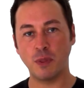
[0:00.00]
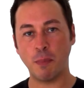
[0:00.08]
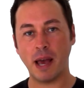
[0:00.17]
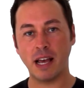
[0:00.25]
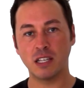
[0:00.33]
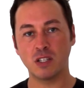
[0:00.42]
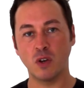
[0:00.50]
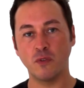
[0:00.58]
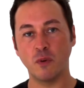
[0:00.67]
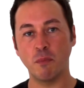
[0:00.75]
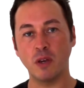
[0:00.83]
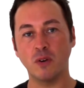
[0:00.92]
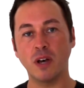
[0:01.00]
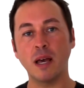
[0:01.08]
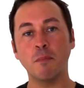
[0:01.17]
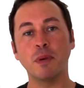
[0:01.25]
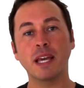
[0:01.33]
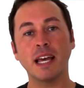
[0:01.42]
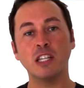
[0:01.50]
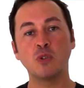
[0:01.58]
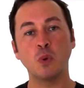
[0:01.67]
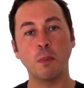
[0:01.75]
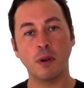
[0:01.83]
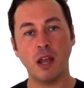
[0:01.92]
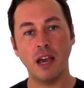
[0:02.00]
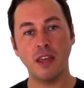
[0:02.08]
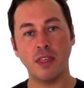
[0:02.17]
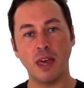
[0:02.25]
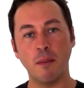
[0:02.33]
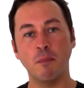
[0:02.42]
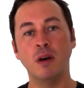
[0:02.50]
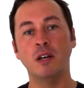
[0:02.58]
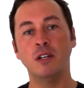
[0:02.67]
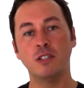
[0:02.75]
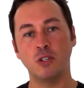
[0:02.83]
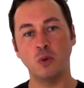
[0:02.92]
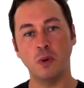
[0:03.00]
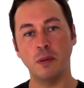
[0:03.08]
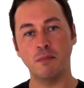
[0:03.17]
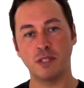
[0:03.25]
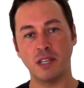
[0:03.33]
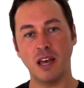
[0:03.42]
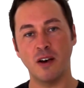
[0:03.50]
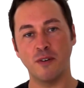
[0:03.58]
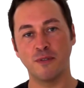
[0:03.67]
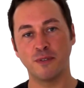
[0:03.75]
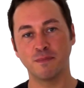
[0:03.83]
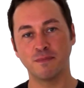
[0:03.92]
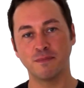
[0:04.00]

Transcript: of the Passover meal and began to apply them to himself.